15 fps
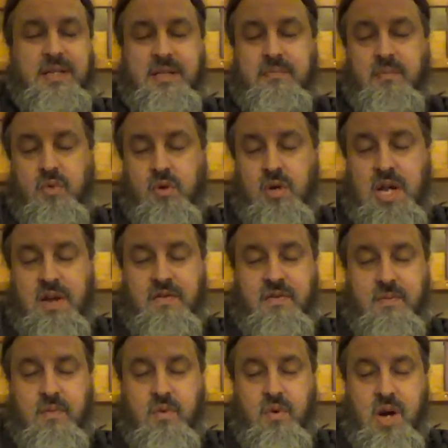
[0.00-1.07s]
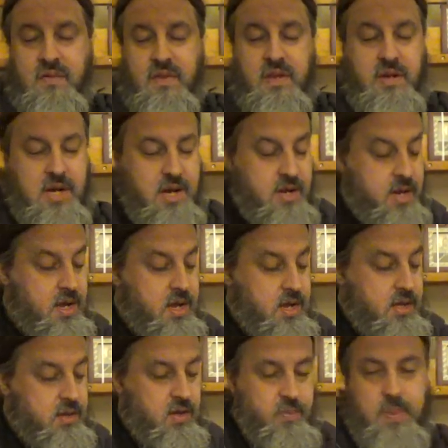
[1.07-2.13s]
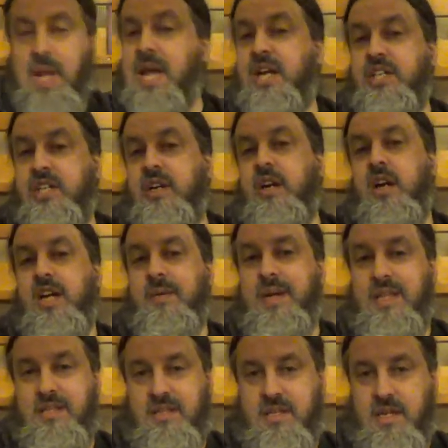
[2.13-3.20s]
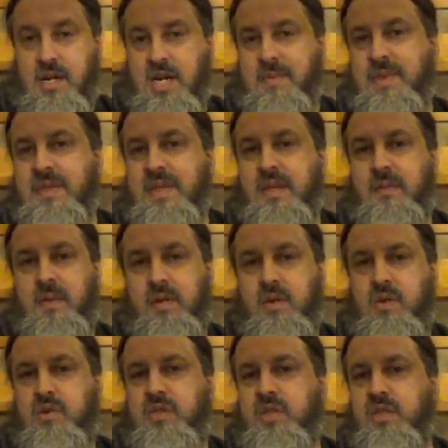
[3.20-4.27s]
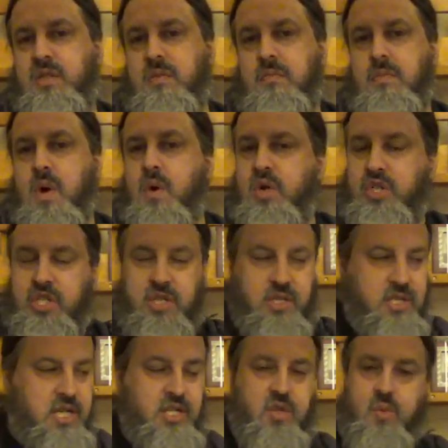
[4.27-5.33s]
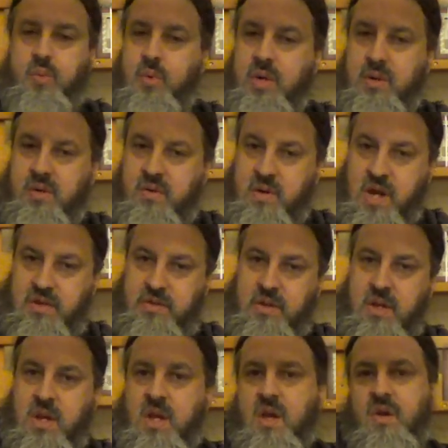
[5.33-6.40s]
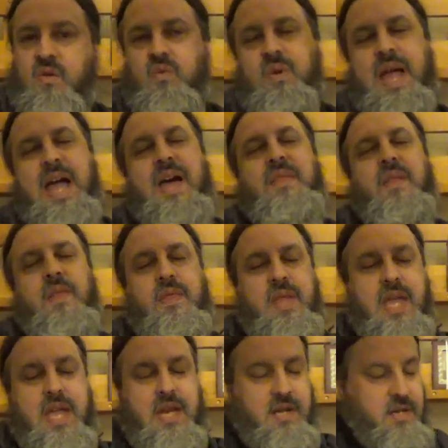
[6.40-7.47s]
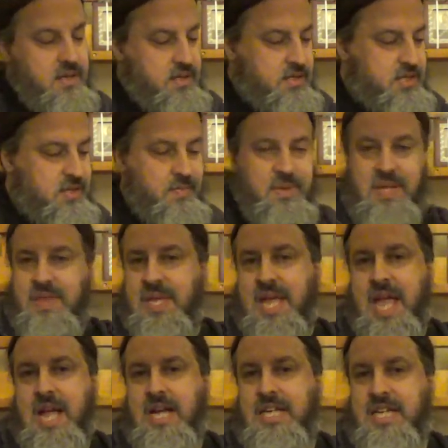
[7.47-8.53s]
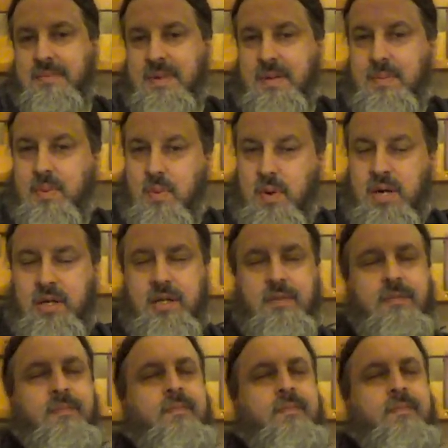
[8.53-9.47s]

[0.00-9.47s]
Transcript: It's more, off, more often than not, your passionate argument is the argument that uses emotion to get your point across rather than simply the academic point.